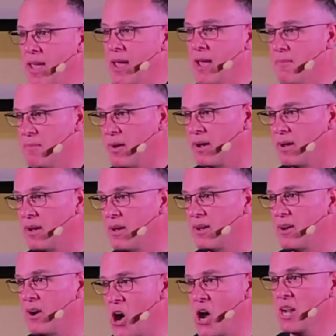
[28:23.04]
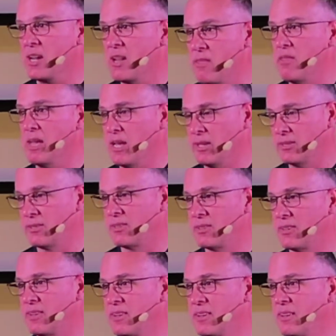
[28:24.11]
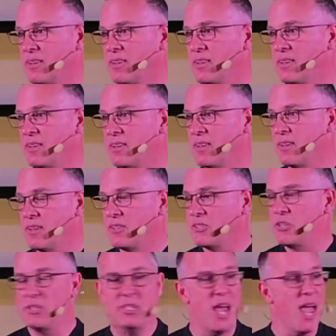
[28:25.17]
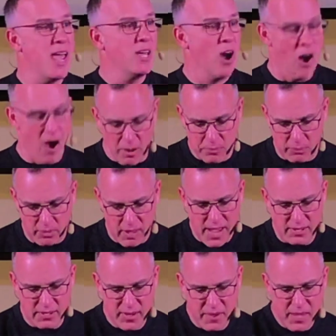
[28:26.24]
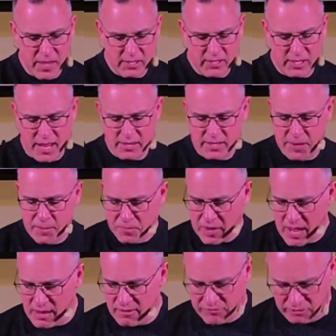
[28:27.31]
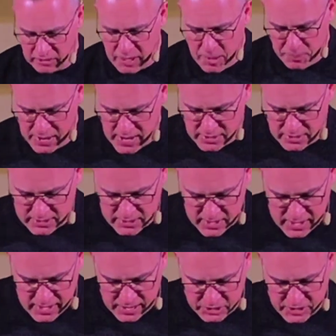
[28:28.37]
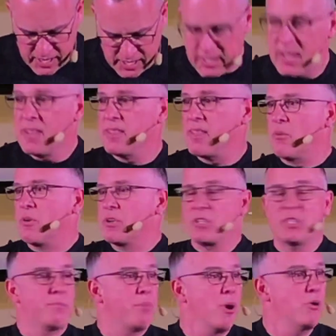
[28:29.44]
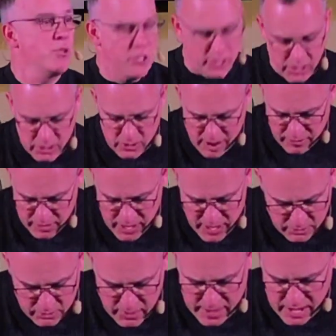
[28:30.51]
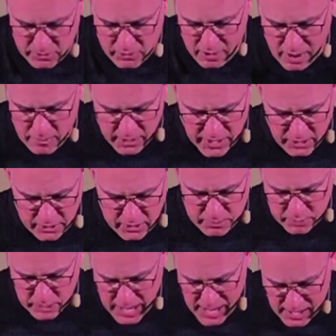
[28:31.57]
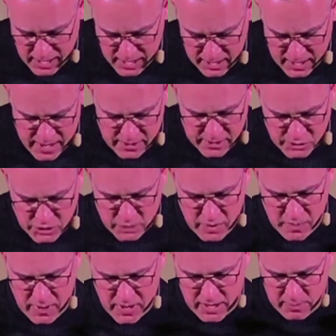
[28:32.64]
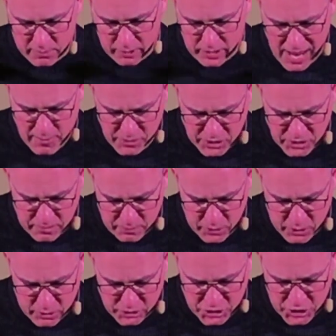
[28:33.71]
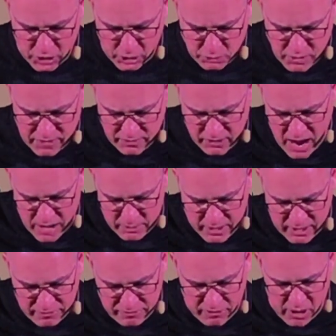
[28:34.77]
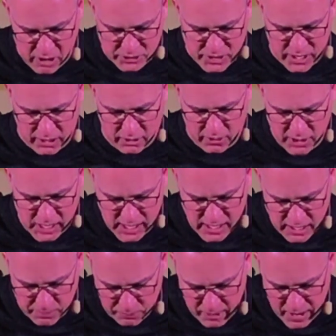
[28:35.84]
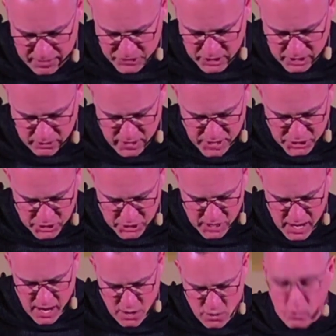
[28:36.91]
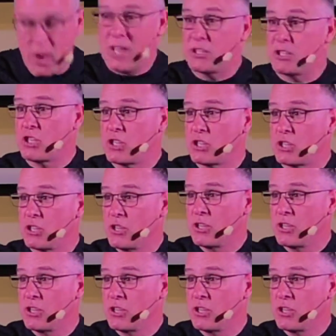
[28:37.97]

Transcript: him on this, to take our place. It says in Philippians, it says that we're supposed to do everything without grumbling or complaining, that you may become blameless and pure, children of God without fault in a crooked and depraved generation in which